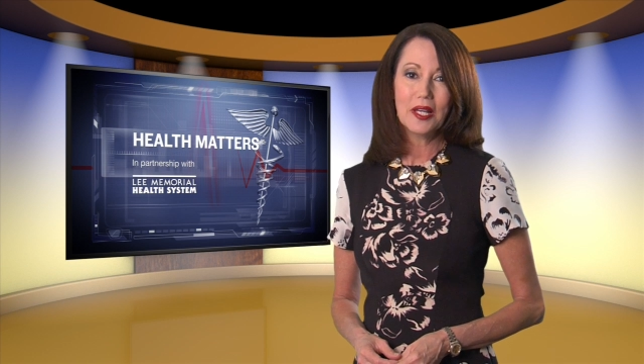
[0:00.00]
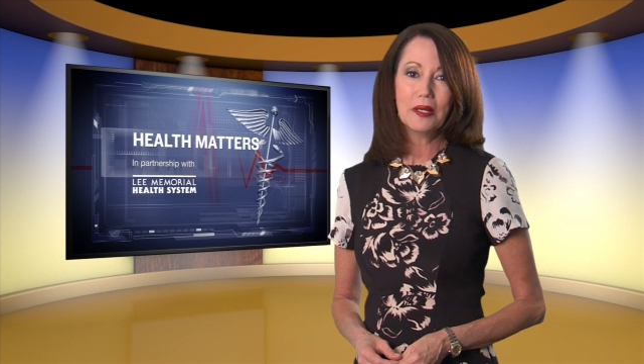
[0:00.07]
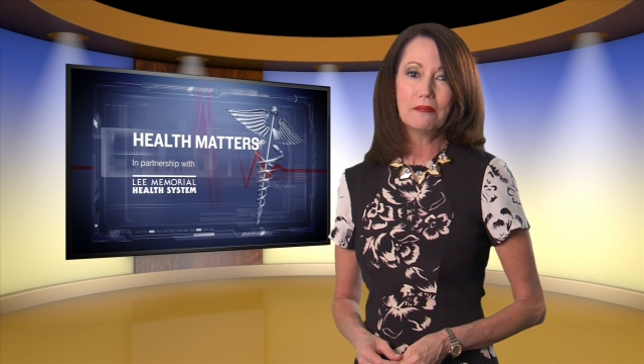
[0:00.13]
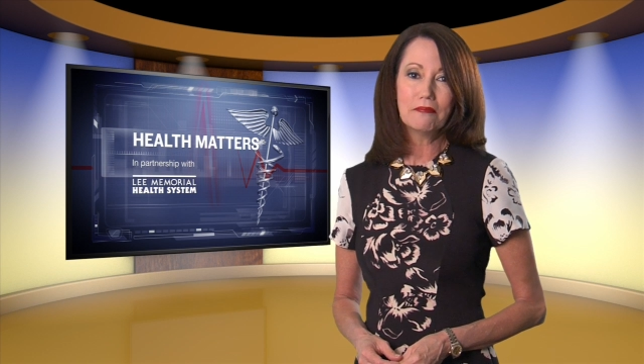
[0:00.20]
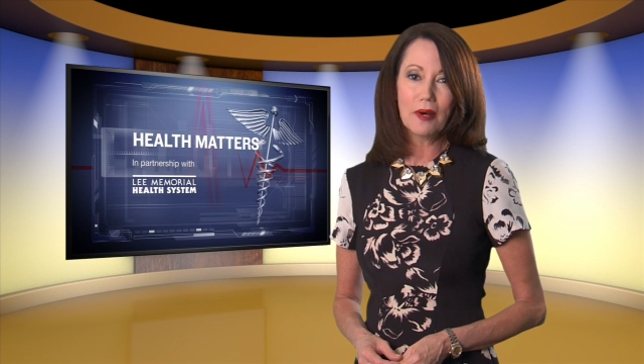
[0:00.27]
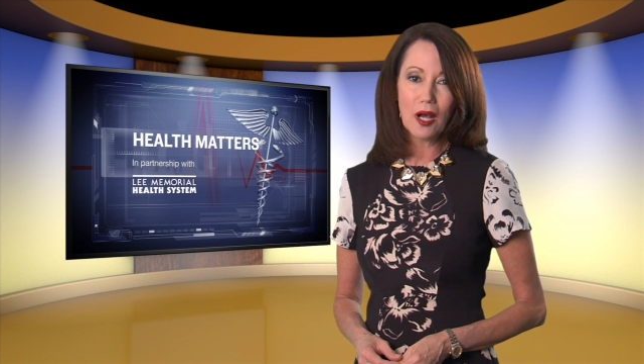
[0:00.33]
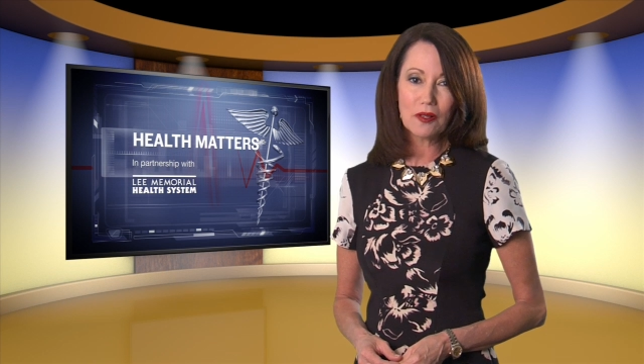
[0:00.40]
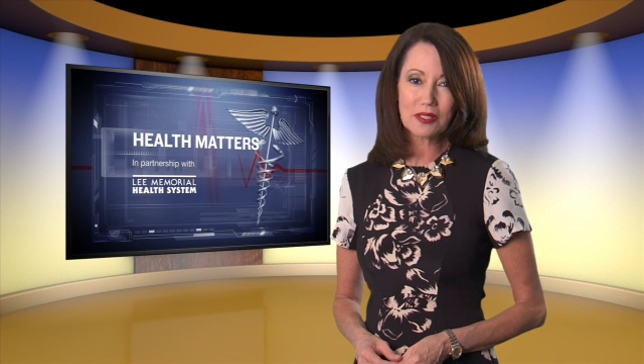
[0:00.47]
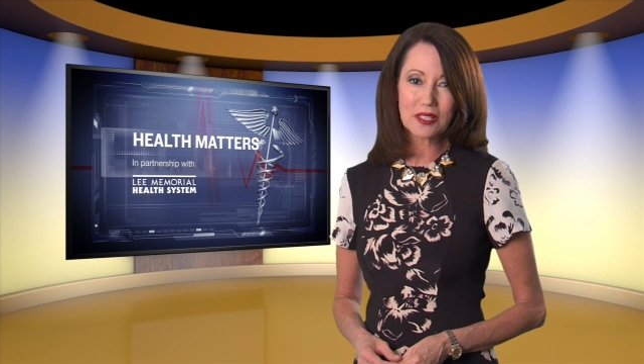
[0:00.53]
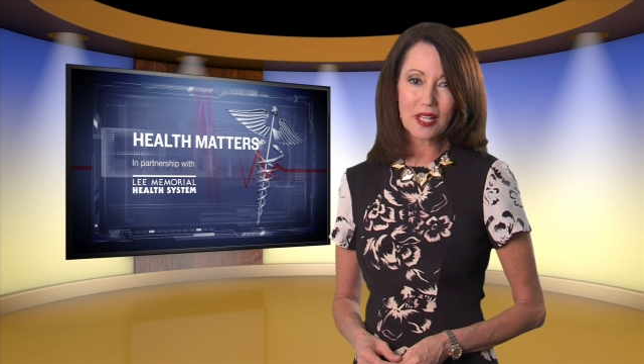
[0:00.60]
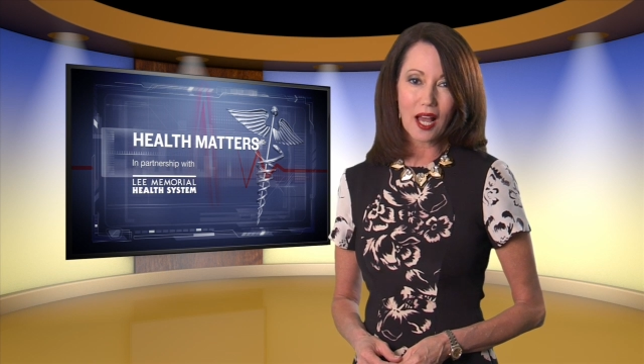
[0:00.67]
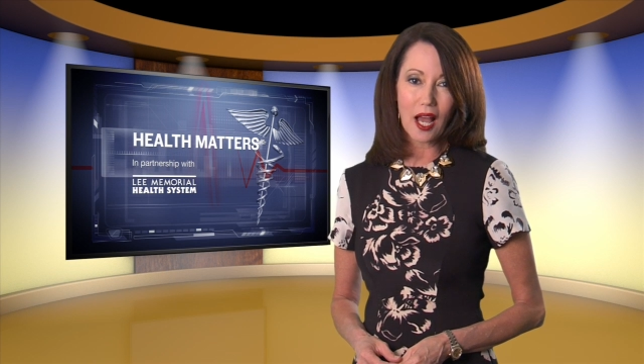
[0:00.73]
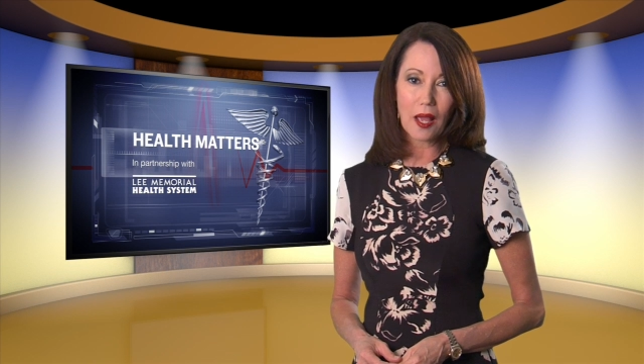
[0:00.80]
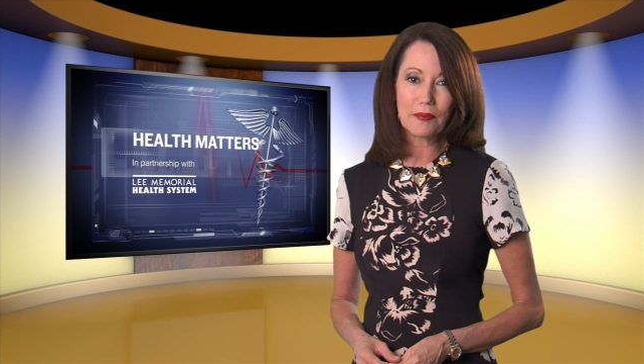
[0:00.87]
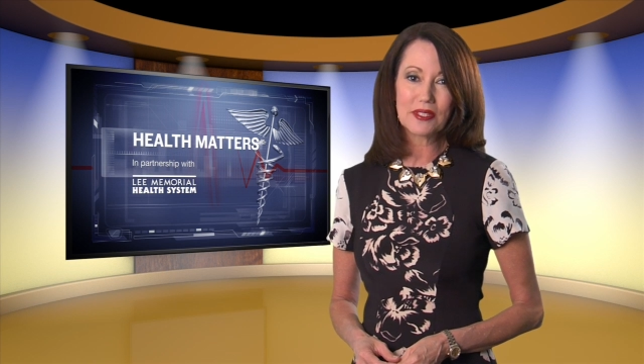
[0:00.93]
Most
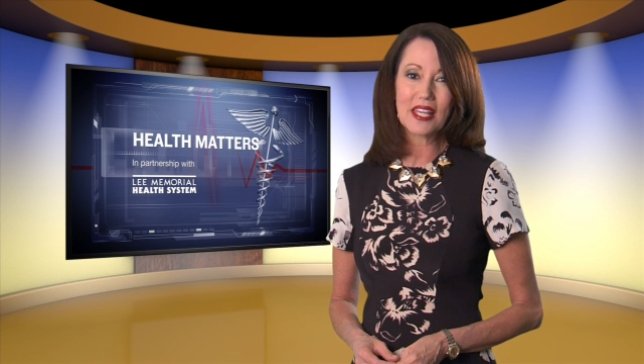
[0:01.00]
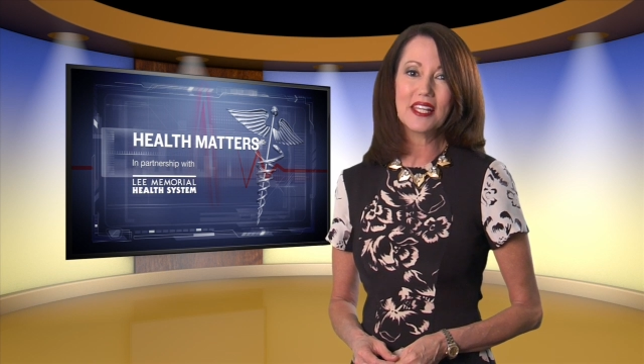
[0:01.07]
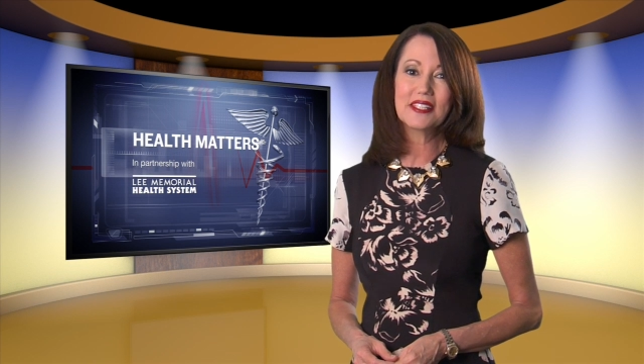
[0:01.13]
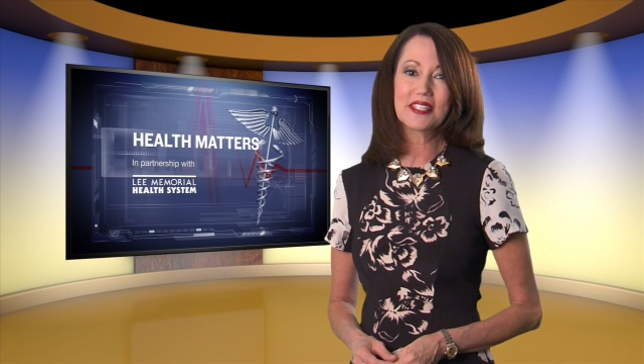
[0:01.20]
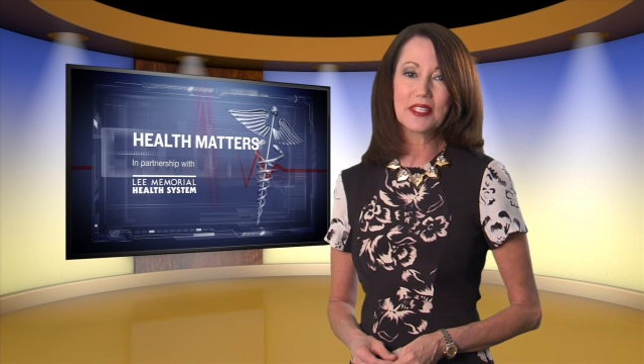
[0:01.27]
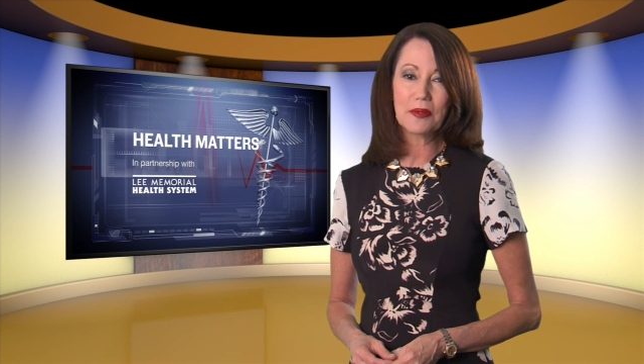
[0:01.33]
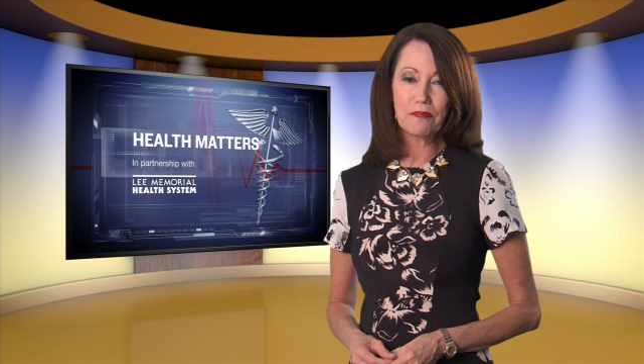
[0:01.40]
times, it's the